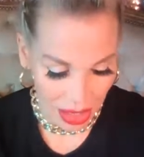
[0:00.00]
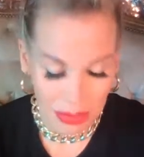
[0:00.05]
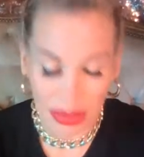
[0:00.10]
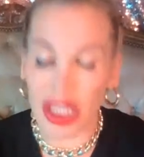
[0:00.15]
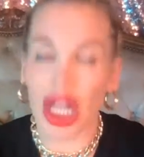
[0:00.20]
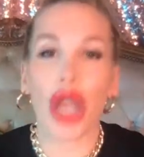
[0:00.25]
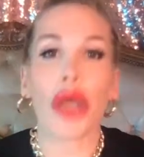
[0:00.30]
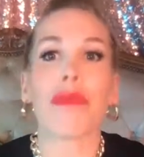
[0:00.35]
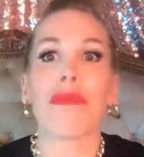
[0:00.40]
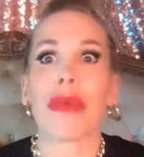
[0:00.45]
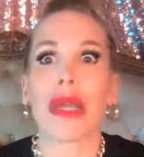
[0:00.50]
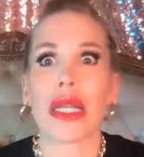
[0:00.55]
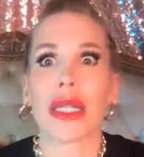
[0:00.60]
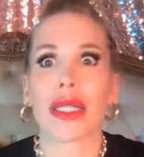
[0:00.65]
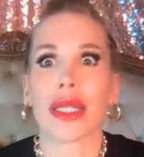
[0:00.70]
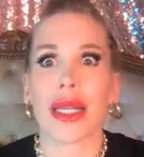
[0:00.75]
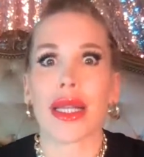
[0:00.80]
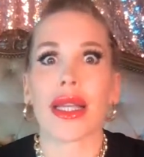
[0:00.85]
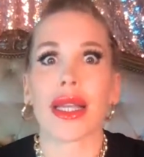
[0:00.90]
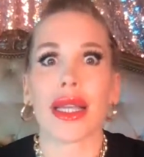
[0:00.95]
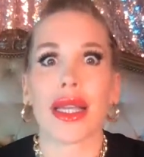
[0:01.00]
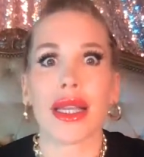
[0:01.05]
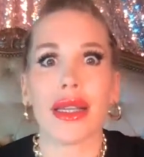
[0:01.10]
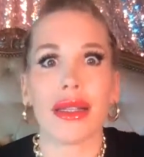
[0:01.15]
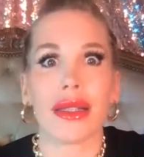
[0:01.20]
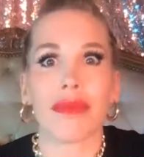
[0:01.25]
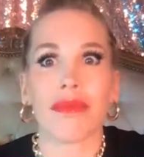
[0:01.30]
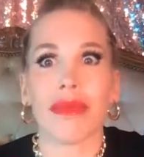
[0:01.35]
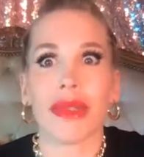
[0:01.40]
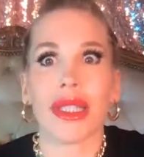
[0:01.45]
I'm so
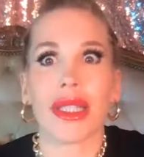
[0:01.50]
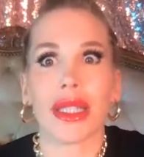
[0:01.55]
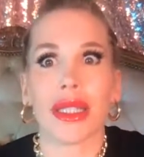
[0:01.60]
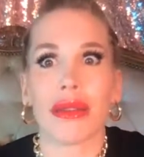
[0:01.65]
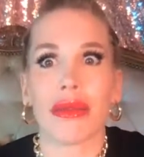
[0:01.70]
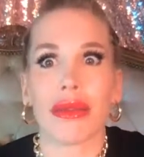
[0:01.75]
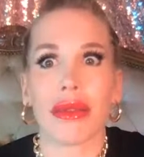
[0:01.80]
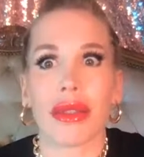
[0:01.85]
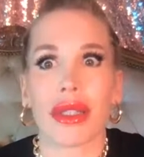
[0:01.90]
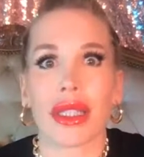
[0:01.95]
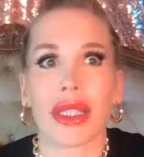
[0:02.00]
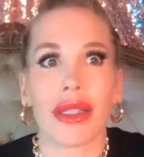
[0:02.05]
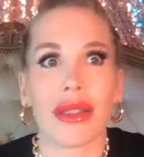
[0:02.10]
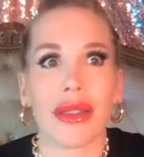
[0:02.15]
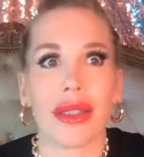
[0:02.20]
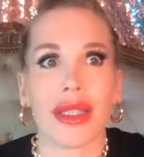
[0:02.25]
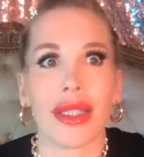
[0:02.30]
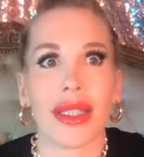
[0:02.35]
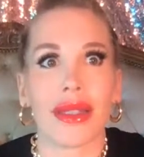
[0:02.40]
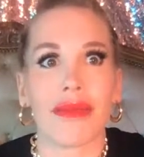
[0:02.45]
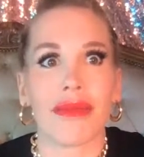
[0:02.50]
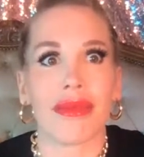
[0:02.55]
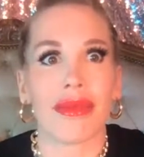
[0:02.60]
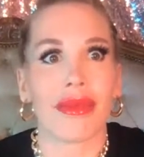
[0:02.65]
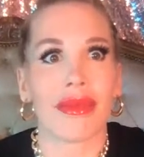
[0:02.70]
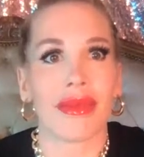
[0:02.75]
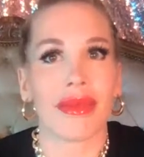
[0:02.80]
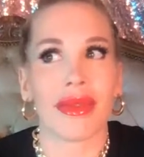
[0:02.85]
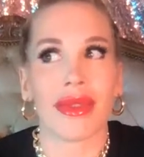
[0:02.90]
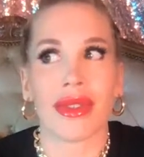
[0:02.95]
busy. I'm busy all the
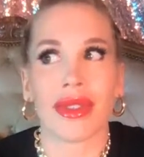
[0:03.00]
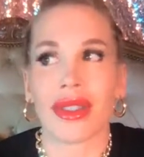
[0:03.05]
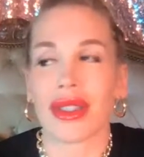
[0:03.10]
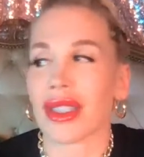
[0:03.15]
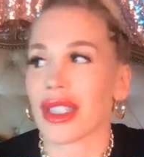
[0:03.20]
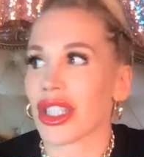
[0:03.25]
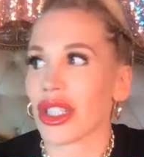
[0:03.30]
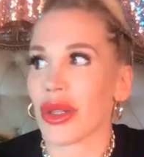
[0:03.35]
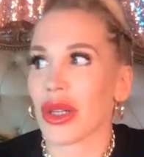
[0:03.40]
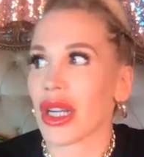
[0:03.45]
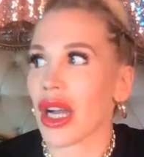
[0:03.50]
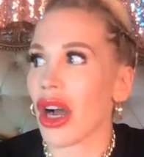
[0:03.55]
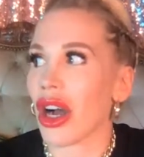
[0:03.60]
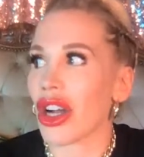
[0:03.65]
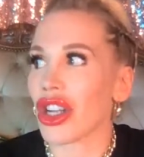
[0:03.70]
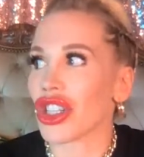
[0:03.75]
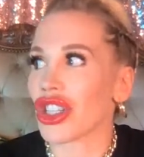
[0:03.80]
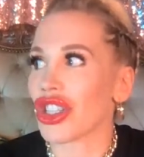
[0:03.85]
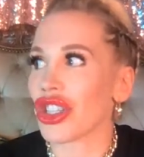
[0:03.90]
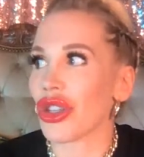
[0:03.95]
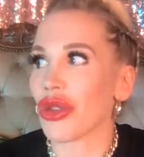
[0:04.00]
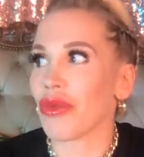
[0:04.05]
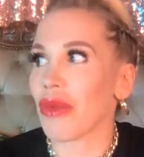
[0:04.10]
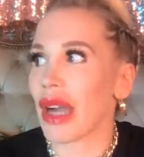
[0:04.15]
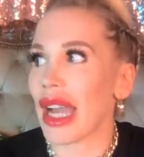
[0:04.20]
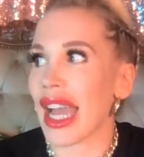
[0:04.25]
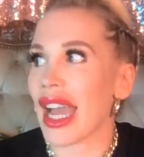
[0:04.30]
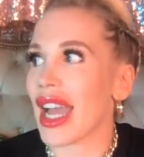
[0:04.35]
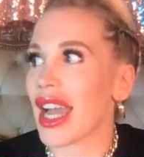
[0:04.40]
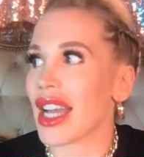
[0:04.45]
time. So I can't do
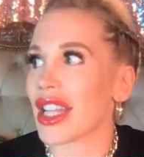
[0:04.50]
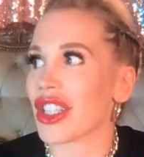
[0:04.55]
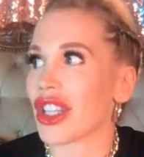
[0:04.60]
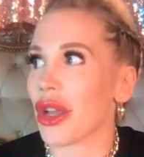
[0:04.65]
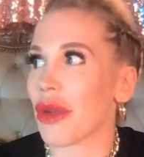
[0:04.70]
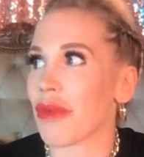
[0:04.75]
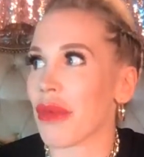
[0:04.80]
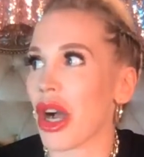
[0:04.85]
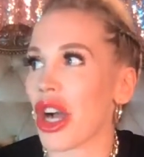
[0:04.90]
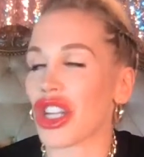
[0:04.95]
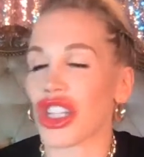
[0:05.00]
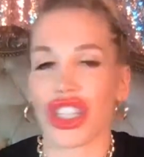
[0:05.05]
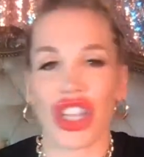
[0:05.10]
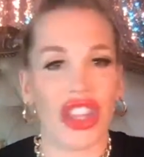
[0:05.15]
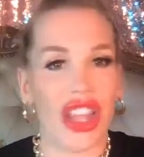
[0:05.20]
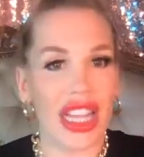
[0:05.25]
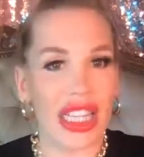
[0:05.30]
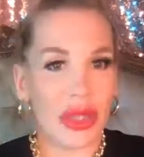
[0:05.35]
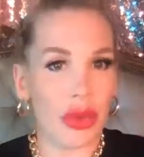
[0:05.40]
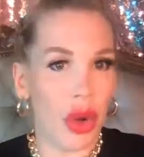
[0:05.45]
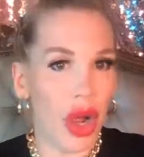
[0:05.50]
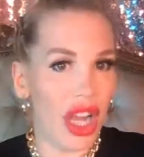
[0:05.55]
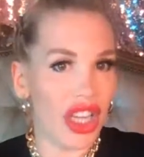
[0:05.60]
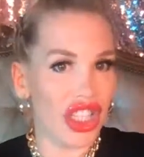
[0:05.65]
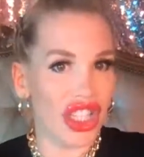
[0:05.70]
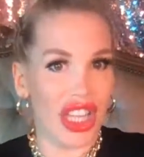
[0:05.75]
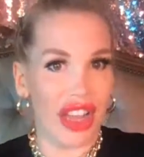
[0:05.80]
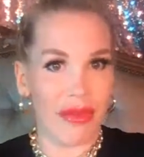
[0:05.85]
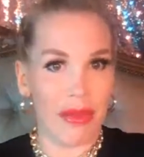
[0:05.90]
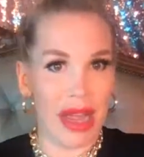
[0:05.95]
my hair so much. So that's why
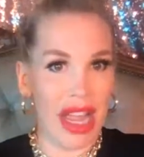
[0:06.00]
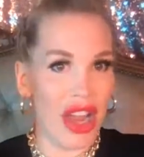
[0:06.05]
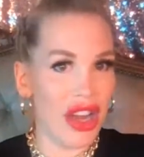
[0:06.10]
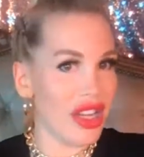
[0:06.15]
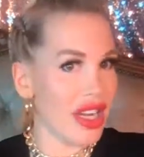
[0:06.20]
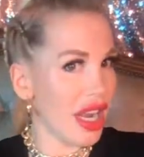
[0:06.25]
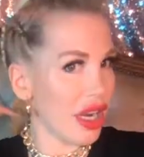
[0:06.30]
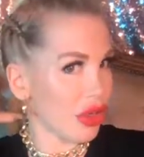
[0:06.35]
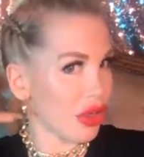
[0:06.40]
I just have my own